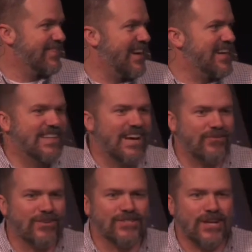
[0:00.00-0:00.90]
I did that
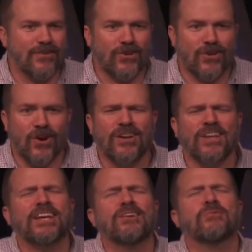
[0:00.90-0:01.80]
for Discover Card.
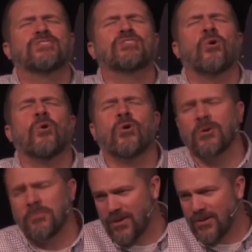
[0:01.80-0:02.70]
It was
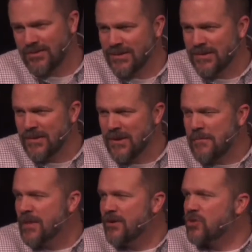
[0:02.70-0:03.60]
horrible.
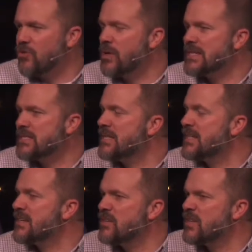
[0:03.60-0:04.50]
So he realized it
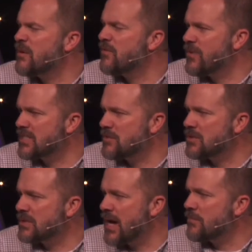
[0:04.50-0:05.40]
didn't give him enough flexible
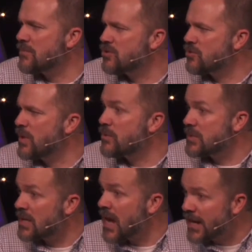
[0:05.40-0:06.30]
time. So when he was
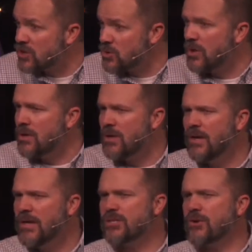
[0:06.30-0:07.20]
in high school,
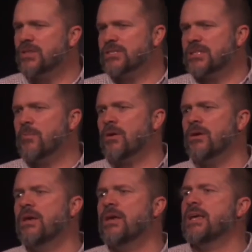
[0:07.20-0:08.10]
during the summer,
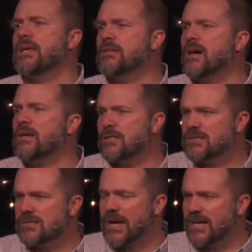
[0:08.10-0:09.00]
he had done a
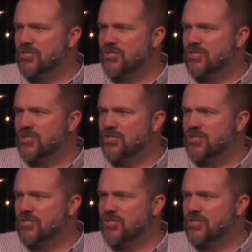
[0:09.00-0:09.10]
side